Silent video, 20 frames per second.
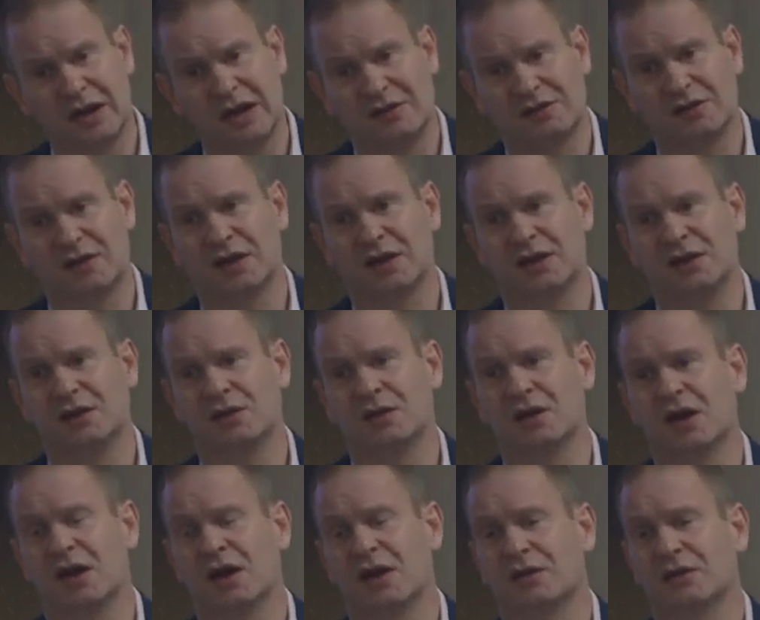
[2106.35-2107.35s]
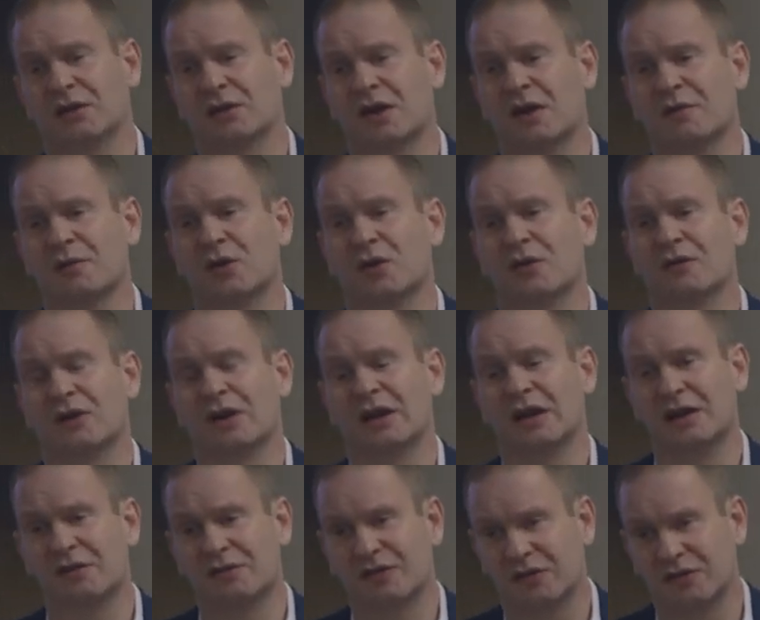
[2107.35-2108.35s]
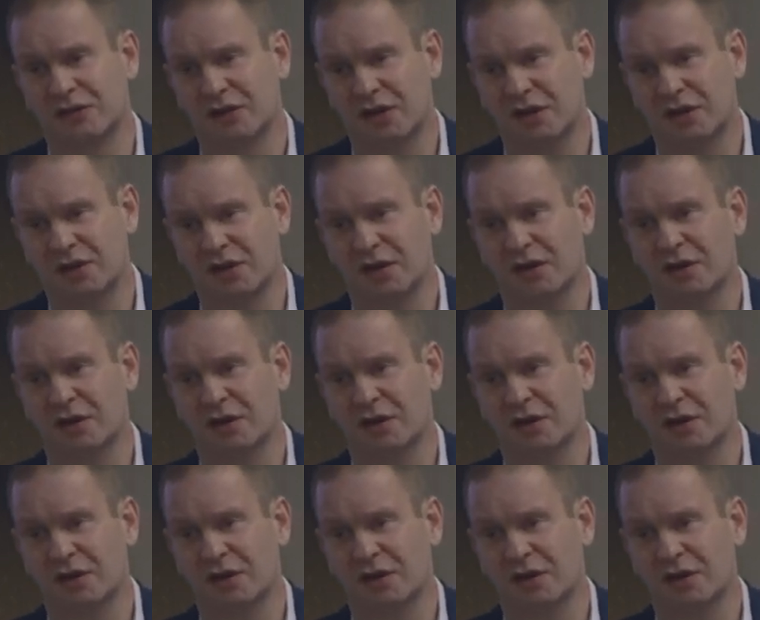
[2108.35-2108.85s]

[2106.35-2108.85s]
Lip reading: actually, the government got very interested,